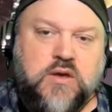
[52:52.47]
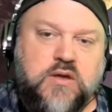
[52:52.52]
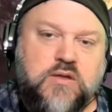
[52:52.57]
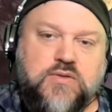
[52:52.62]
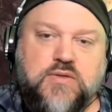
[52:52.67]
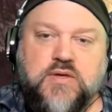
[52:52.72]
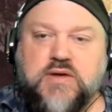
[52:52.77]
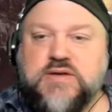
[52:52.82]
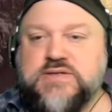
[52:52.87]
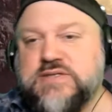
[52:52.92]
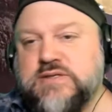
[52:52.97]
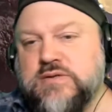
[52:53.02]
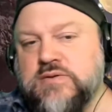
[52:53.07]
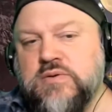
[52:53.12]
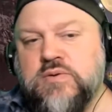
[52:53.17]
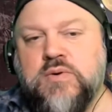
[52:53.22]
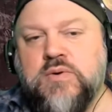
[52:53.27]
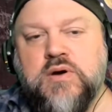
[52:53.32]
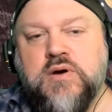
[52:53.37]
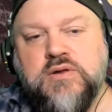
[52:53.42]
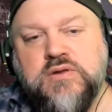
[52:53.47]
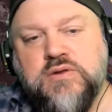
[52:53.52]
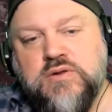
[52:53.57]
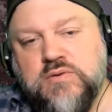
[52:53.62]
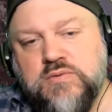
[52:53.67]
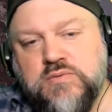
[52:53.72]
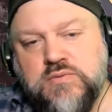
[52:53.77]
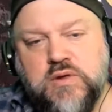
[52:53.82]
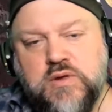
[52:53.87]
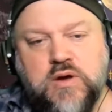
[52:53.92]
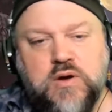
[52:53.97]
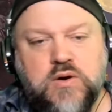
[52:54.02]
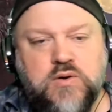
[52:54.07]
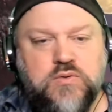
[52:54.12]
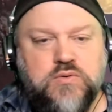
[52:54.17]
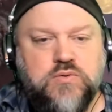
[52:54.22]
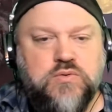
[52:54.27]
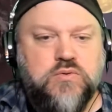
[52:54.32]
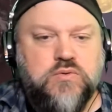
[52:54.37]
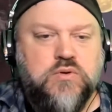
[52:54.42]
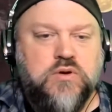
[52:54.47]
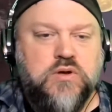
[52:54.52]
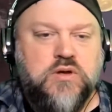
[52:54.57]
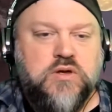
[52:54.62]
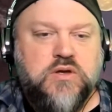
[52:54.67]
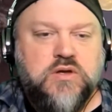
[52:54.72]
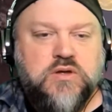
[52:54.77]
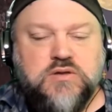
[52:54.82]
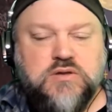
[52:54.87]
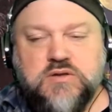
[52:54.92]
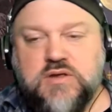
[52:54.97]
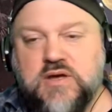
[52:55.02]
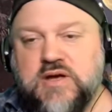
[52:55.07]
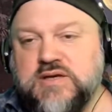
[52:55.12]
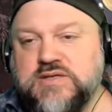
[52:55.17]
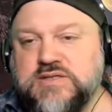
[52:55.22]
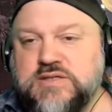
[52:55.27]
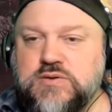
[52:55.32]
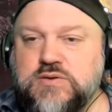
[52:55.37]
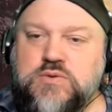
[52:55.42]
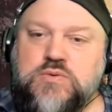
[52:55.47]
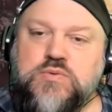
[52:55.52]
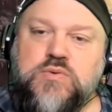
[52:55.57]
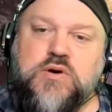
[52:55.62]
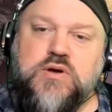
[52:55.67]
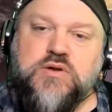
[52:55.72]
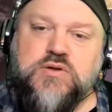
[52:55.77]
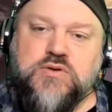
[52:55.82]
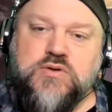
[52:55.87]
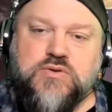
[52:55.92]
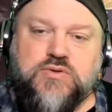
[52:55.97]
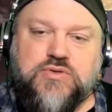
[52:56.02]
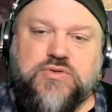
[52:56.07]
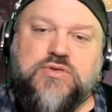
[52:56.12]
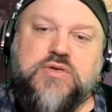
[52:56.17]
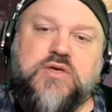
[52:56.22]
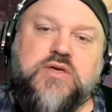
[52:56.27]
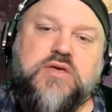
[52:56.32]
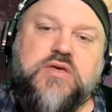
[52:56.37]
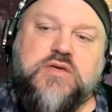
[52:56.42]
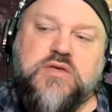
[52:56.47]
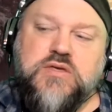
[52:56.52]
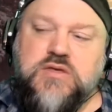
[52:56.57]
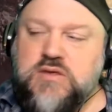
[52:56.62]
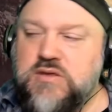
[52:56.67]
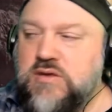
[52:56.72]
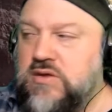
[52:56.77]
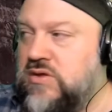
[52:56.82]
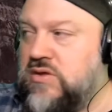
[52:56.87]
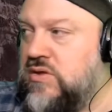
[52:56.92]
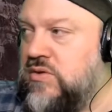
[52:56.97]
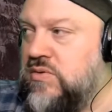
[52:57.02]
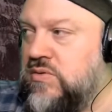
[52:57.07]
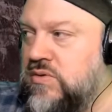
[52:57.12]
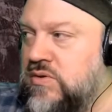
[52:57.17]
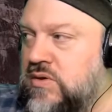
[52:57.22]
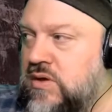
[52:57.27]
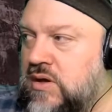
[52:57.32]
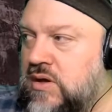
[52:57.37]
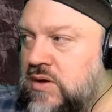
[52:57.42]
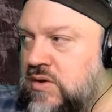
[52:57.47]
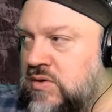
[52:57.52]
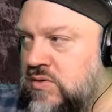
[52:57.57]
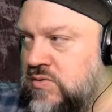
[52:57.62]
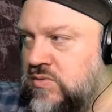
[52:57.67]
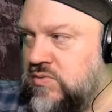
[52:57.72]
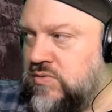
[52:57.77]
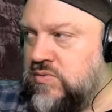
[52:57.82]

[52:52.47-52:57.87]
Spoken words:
That's the one you know. That's the one you think you know.